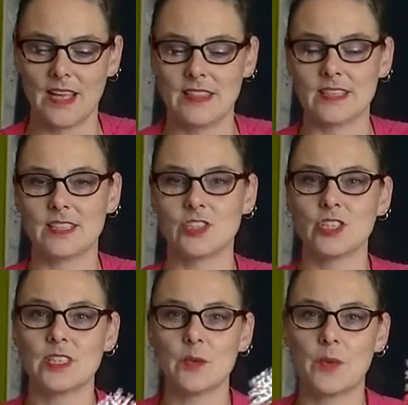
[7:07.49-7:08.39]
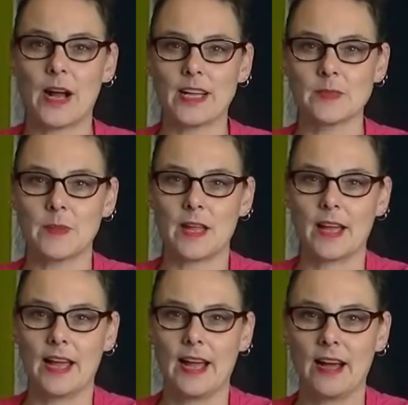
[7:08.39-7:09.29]
This is just a brass bell
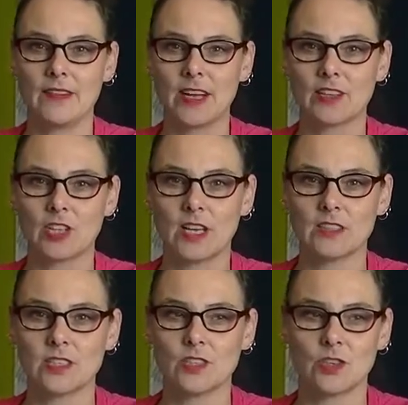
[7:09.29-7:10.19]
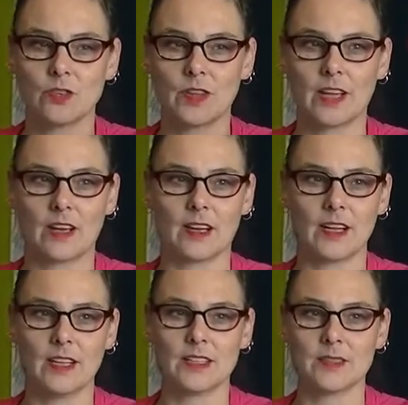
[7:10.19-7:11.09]
I have. It actually has a snowflake on
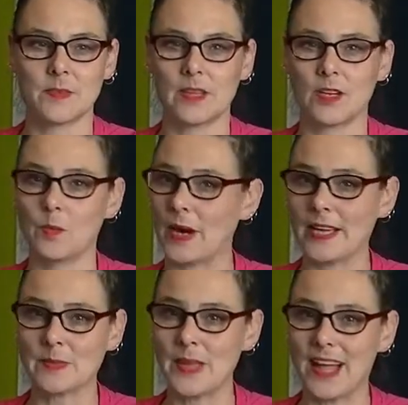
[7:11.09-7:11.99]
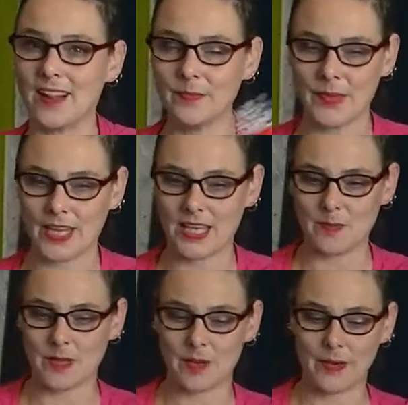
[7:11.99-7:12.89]
it. This is my little brass bell. I
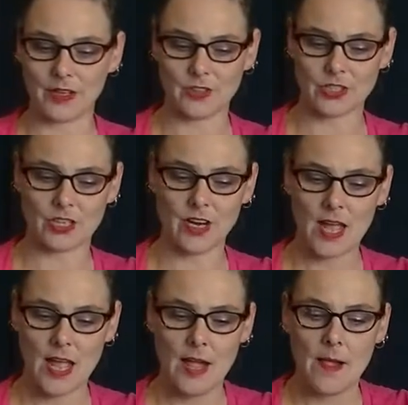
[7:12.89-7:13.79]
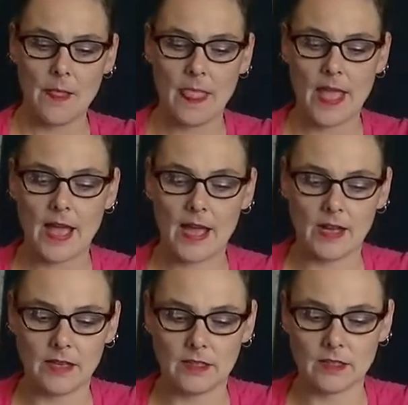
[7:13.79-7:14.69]
keep it on my altar.
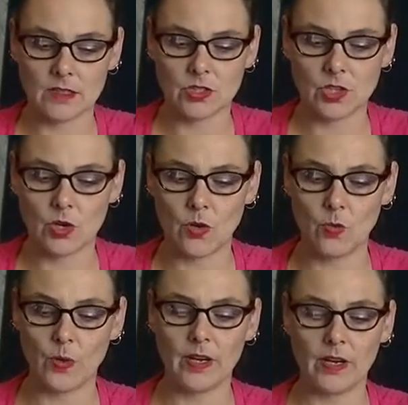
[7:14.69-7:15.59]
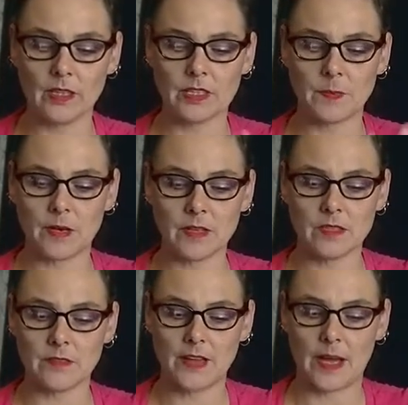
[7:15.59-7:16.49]
And so when spirits
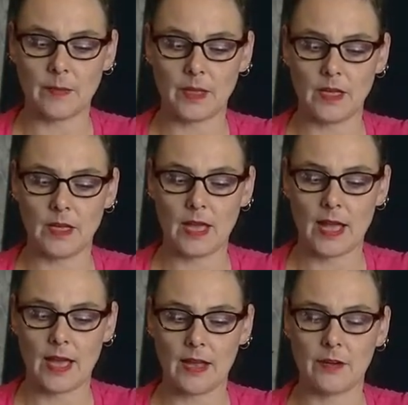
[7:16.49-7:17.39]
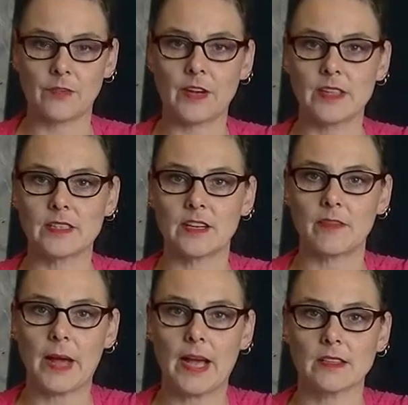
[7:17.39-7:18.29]
of family and friends that have
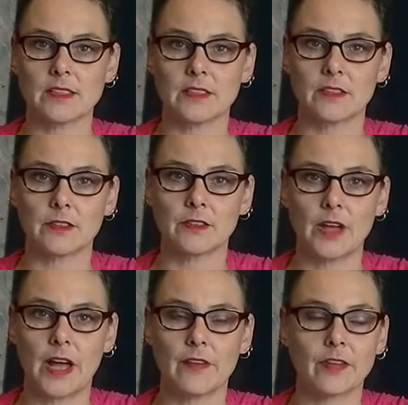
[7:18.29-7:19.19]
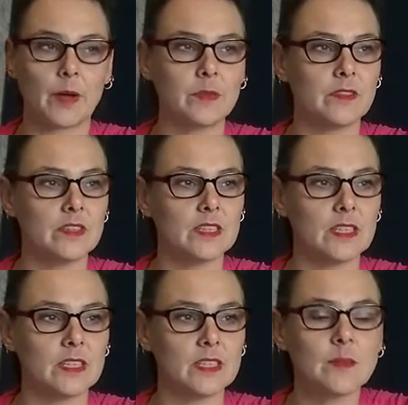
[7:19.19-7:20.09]
passed have come to
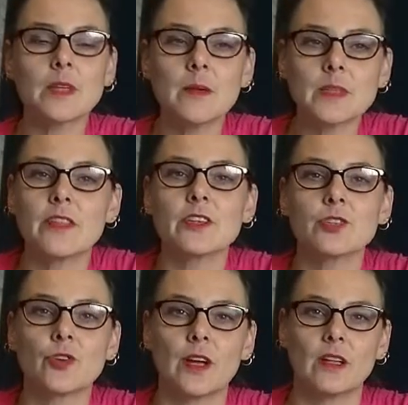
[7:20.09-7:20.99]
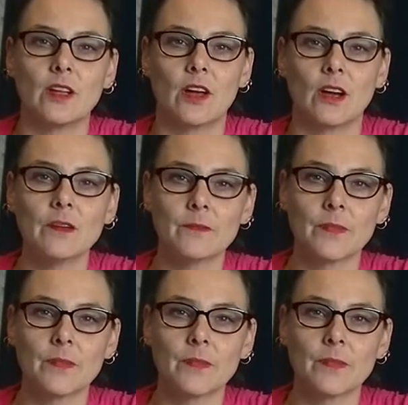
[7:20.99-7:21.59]
visit, sometimes others trail along,